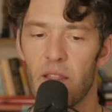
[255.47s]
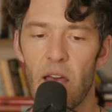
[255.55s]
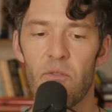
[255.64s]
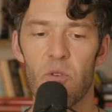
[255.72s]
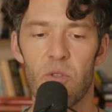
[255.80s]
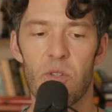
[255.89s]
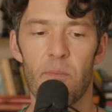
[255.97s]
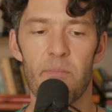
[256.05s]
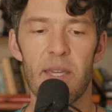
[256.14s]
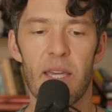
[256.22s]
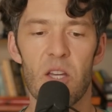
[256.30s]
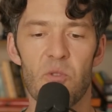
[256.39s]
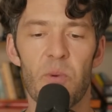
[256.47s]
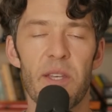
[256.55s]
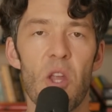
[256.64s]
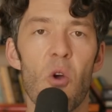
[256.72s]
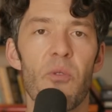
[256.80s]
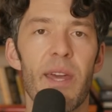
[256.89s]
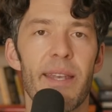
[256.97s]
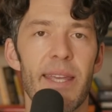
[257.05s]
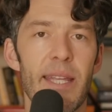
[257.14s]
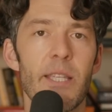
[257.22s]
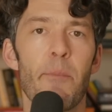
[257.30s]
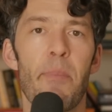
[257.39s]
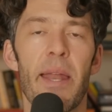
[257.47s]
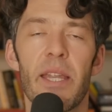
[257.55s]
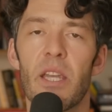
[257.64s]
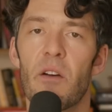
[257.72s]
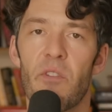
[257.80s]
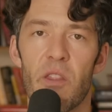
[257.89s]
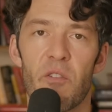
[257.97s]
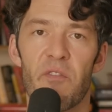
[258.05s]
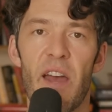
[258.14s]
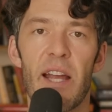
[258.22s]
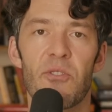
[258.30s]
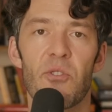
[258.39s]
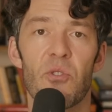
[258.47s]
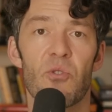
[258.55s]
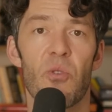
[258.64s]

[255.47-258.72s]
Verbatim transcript: levels because we know that independent of other factors,